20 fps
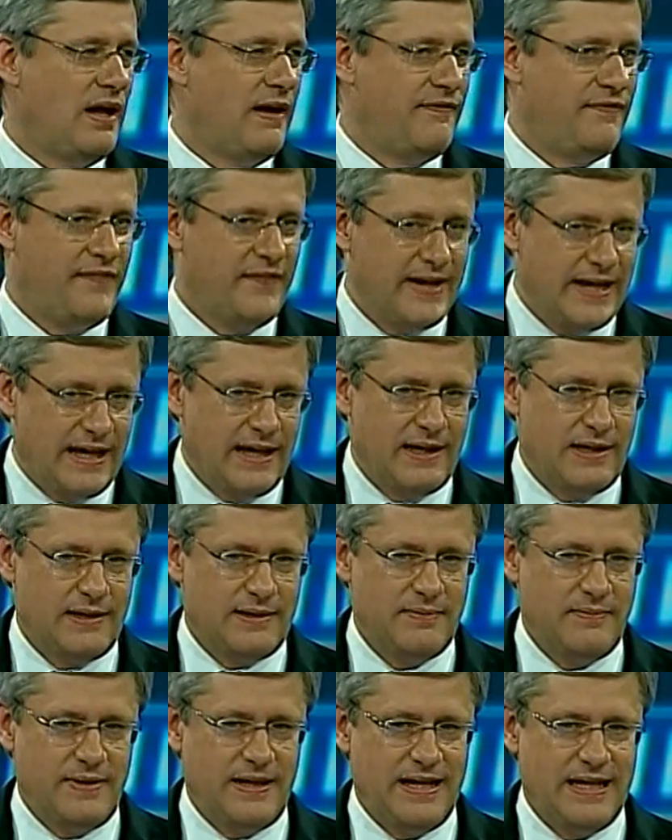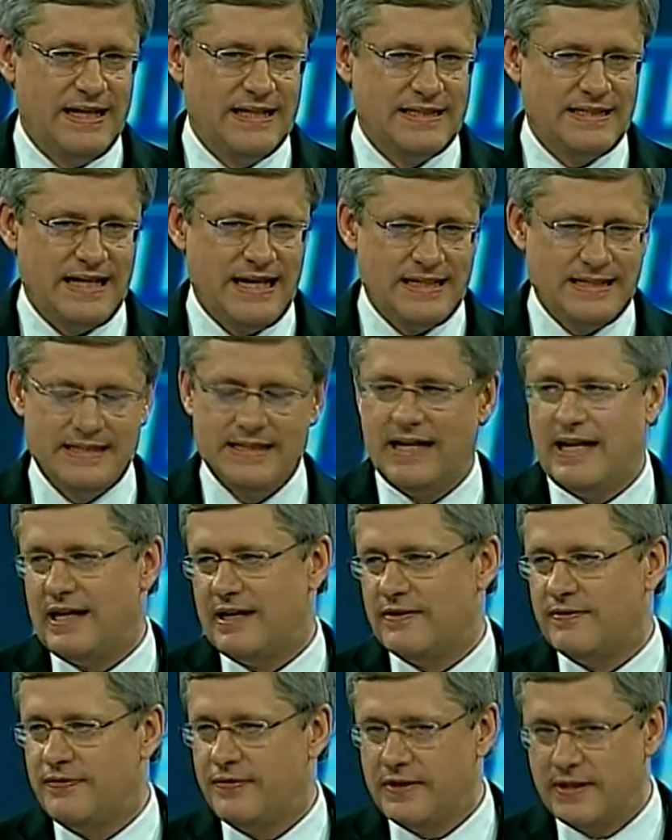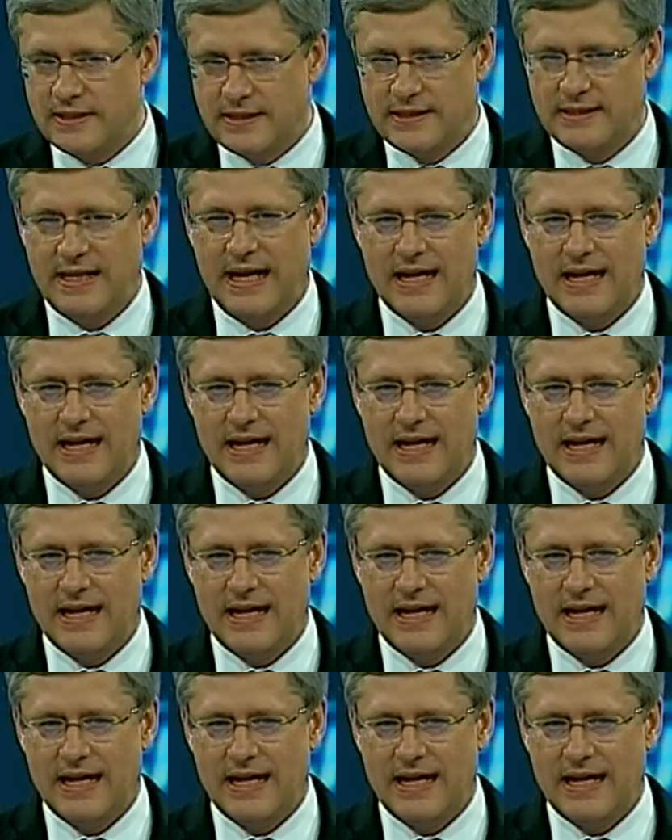Friends, I would like now to offer